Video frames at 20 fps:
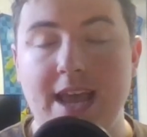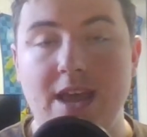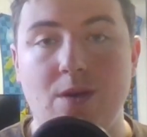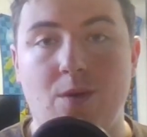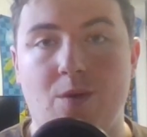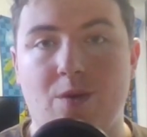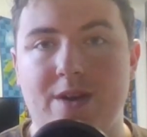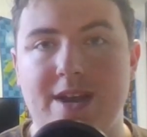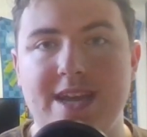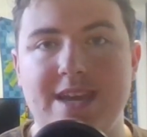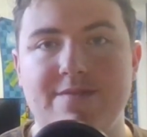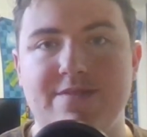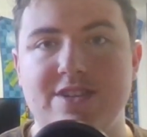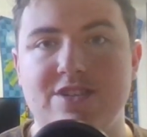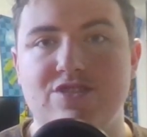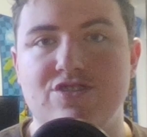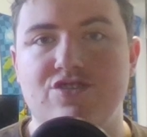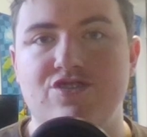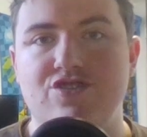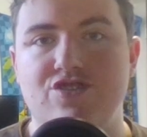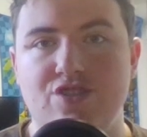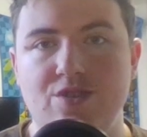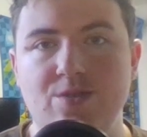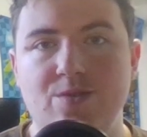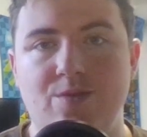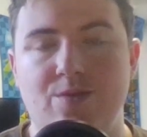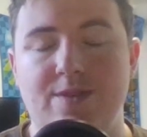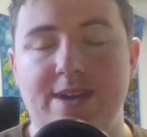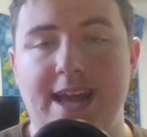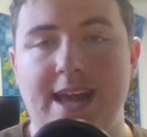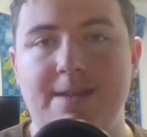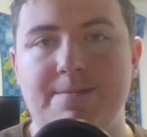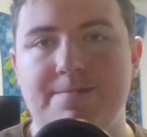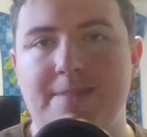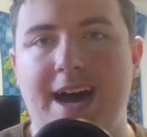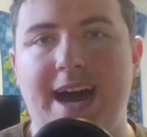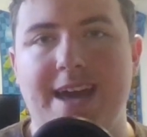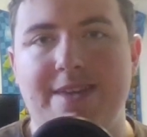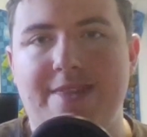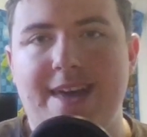or even June. And
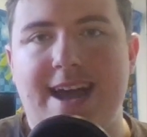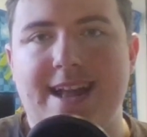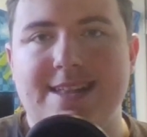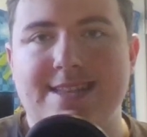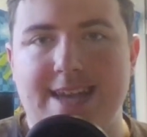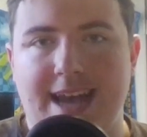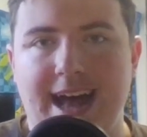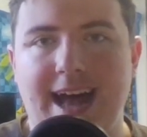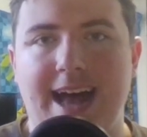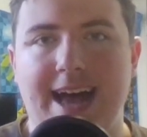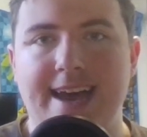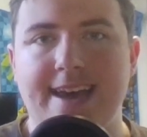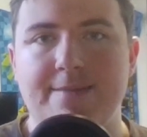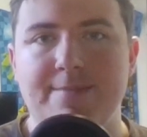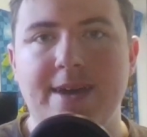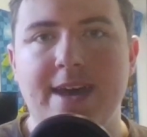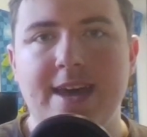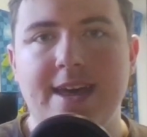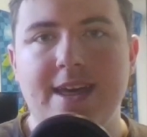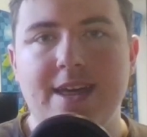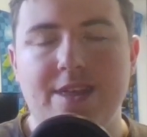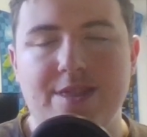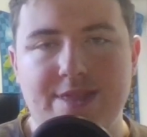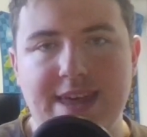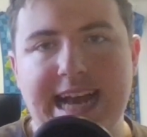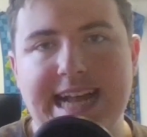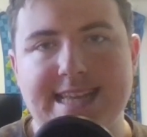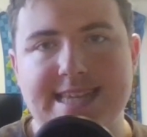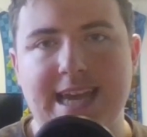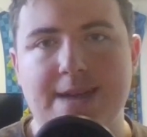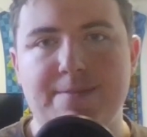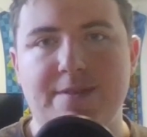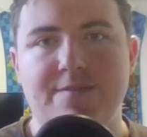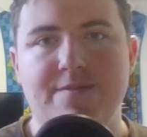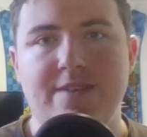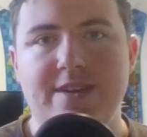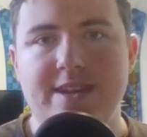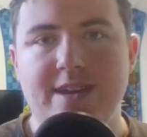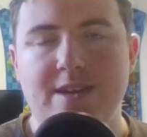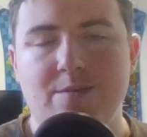by that time, that type of
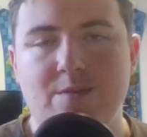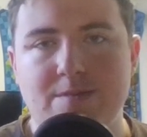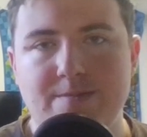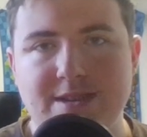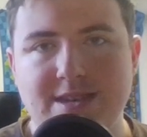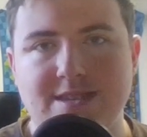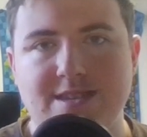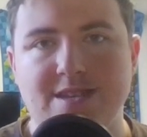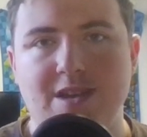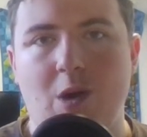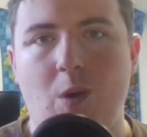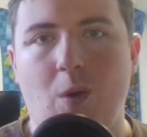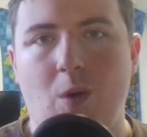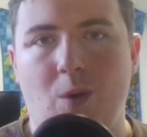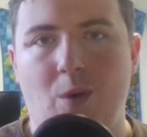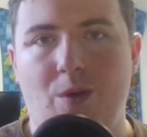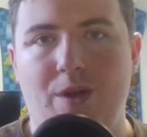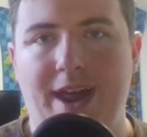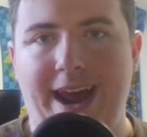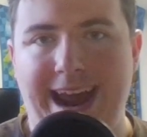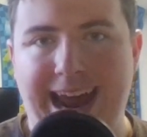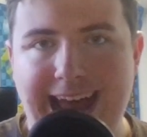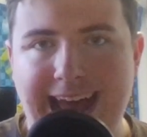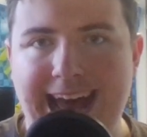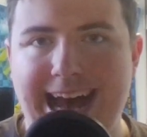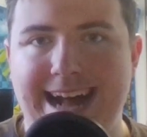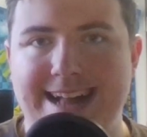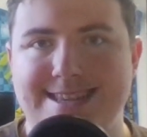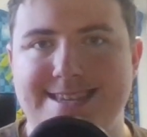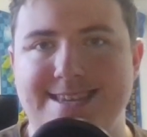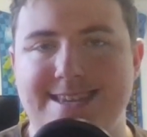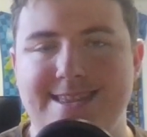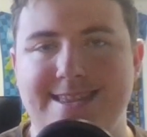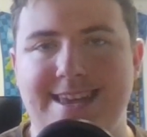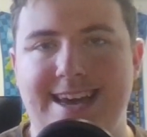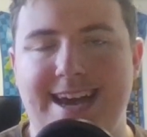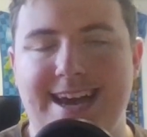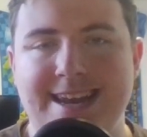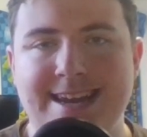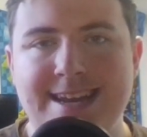video would be so old hat
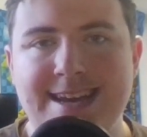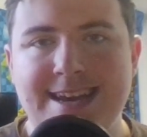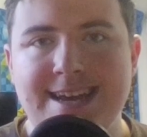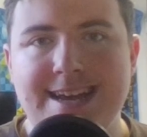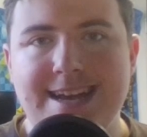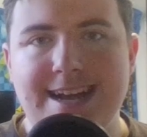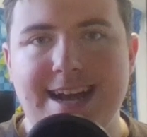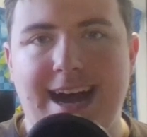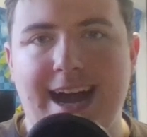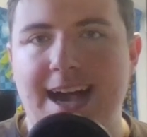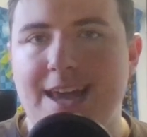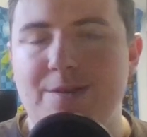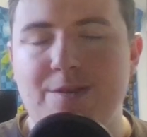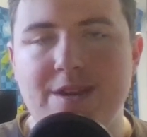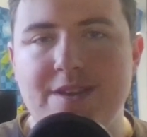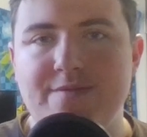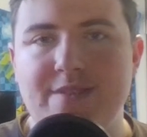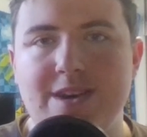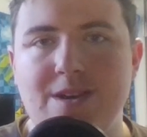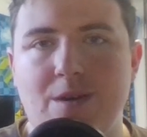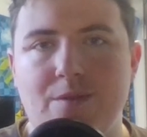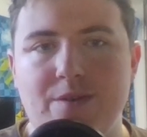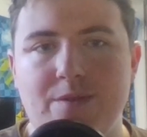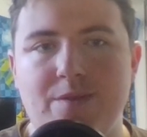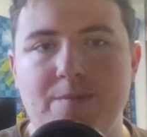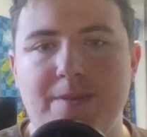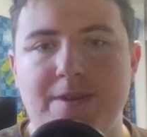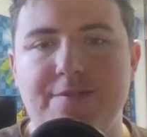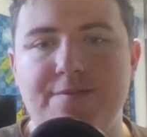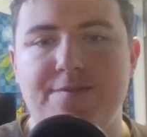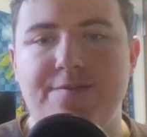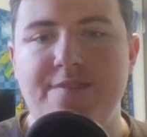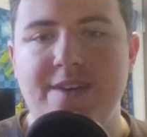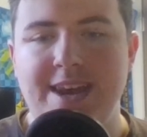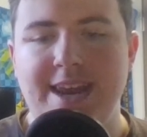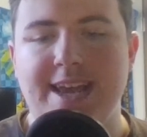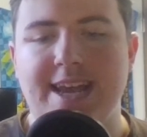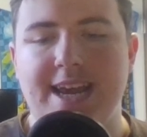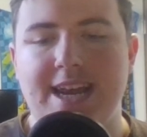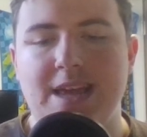that I don't even know if it would be
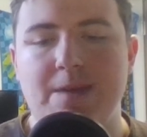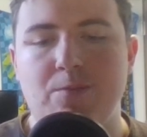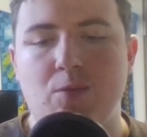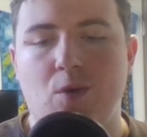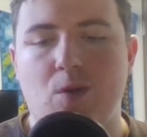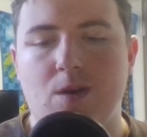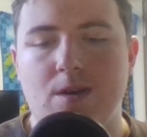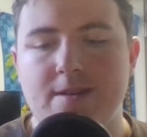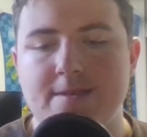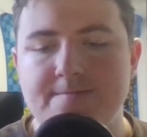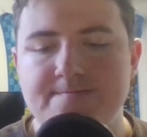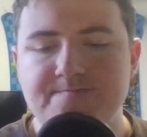fitting anymore.